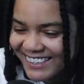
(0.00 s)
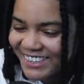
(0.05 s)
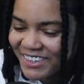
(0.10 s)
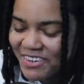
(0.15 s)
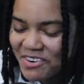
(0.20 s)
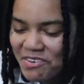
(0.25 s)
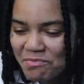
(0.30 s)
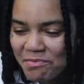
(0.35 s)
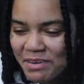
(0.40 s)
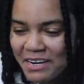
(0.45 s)

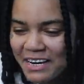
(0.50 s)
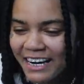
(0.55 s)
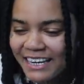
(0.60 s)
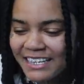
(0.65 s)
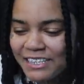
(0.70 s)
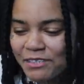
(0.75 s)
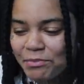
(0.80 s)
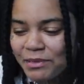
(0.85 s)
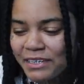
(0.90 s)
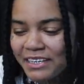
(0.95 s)
Yo, man,
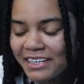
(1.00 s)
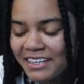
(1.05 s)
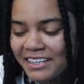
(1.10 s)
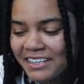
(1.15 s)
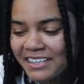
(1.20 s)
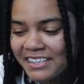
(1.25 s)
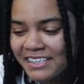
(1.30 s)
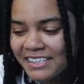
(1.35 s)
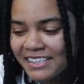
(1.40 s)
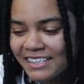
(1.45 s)
it's
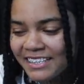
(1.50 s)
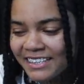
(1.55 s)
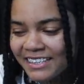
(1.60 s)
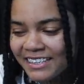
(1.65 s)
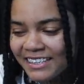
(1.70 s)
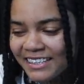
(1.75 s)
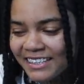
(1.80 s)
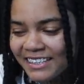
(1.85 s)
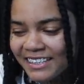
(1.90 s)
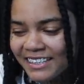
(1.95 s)
because
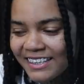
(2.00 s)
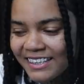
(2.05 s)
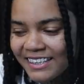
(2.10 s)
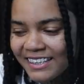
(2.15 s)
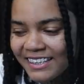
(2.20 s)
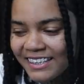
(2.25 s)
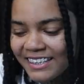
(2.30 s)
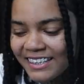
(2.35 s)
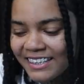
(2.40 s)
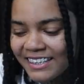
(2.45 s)

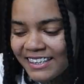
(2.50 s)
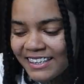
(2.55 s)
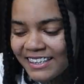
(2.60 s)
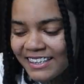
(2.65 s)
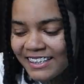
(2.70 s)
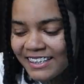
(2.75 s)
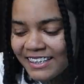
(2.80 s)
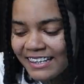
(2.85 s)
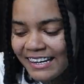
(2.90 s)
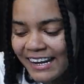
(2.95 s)

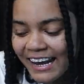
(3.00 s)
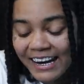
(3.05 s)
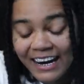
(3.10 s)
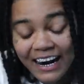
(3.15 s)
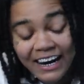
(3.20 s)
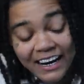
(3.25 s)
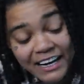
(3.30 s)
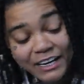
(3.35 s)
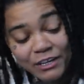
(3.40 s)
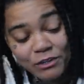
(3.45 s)
and
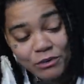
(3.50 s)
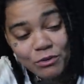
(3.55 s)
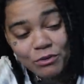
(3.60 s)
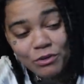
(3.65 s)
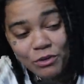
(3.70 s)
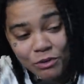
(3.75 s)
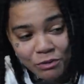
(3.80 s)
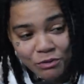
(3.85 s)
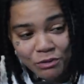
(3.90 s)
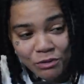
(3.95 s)
I and you
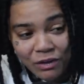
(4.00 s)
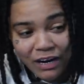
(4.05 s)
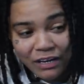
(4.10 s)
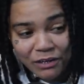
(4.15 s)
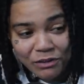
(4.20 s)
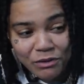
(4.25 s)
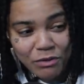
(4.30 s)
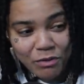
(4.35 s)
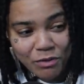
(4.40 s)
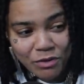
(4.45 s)
do. You
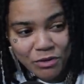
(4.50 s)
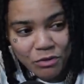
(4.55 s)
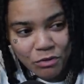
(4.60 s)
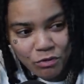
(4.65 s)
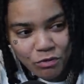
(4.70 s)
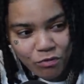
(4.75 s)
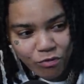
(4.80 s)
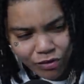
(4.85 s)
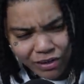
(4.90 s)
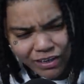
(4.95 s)
like you
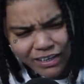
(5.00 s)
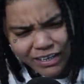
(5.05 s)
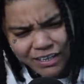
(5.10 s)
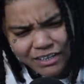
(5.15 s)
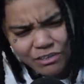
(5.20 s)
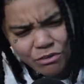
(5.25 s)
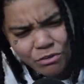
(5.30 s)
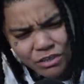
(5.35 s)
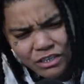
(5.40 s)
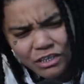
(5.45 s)
you really
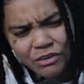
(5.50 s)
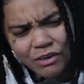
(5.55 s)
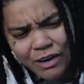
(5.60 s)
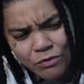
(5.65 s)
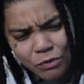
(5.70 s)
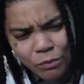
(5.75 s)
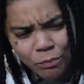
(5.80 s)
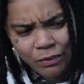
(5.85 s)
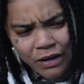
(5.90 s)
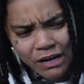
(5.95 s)
you still have
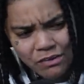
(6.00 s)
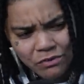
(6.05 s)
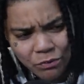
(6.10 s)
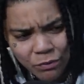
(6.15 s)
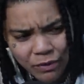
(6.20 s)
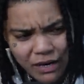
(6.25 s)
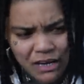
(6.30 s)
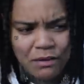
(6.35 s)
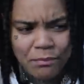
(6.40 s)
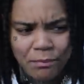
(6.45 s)
a private
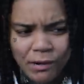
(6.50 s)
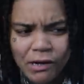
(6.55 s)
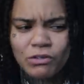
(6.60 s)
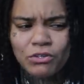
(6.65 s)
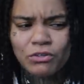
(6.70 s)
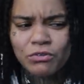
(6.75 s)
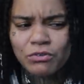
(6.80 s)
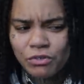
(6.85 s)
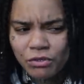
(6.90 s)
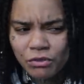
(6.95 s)
way
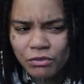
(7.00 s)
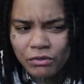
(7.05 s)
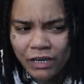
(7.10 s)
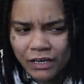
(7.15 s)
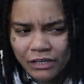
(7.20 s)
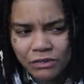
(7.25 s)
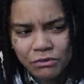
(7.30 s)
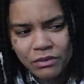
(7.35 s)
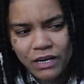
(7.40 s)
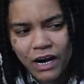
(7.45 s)
about you too.
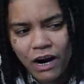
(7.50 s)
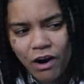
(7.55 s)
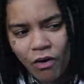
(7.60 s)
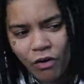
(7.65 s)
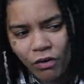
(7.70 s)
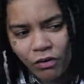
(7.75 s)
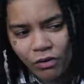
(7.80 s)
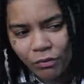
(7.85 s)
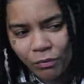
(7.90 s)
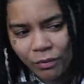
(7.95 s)
Like you're right. not
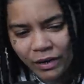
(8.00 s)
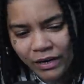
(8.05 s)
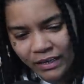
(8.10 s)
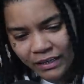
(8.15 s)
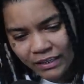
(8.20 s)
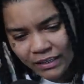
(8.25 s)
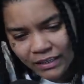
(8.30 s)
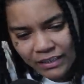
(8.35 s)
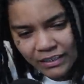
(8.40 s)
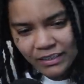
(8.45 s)
all the
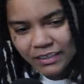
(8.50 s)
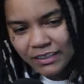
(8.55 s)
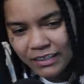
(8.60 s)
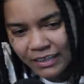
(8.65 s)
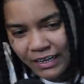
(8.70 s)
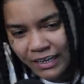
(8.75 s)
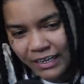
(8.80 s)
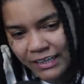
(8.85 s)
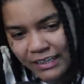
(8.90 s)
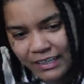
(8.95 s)
way
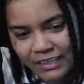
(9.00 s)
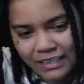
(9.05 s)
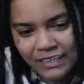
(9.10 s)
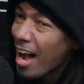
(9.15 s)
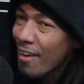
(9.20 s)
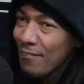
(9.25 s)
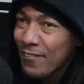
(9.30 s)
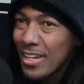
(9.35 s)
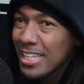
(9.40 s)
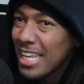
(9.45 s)
like
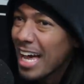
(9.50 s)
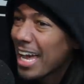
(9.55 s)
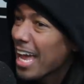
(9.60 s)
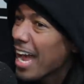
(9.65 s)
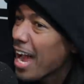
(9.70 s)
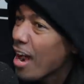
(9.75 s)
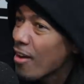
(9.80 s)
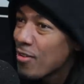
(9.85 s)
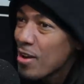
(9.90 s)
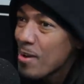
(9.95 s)
we like
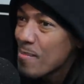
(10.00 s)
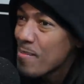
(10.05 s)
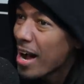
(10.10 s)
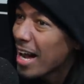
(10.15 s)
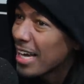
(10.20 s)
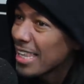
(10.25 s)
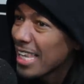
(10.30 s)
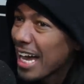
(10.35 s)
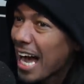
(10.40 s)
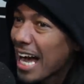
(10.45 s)
everybody,
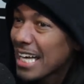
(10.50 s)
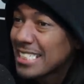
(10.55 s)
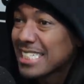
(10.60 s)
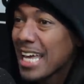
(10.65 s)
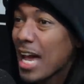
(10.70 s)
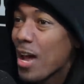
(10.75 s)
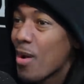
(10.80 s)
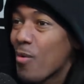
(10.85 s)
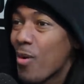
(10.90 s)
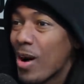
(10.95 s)
everybody like I
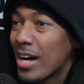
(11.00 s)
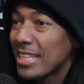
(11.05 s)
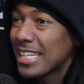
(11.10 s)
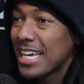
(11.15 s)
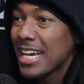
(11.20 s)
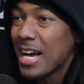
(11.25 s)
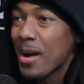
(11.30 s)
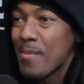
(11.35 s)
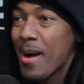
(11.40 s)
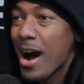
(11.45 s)
say though. one
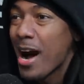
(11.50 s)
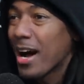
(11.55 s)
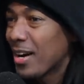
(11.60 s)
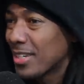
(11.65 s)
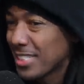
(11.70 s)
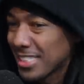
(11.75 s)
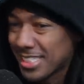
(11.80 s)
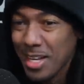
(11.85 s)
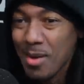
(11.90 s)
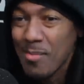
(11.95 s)
thing
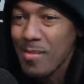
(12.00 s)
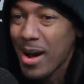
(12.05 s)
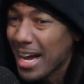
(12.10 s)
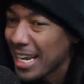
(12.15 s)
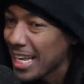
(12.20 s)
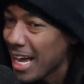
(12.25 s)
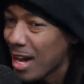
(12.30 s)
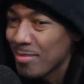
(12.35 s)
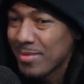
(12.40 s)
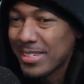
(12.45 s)
about
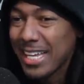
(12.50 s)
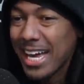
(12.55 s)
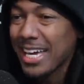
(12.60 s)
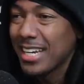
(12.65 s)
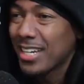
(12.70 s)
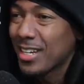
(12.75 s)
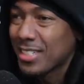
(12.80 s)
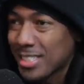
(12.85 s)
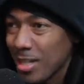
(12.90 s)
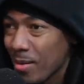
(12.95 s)
somebody I'm
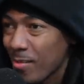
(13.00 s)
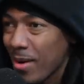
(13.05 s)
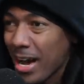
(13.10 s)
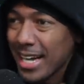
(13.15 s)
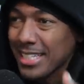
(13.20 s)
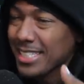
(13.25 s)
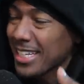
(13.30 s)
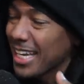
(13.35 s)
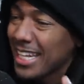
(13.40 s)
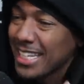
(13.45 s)
dating or
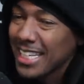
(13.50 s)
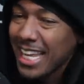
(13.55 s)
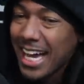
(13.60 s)
somebody's and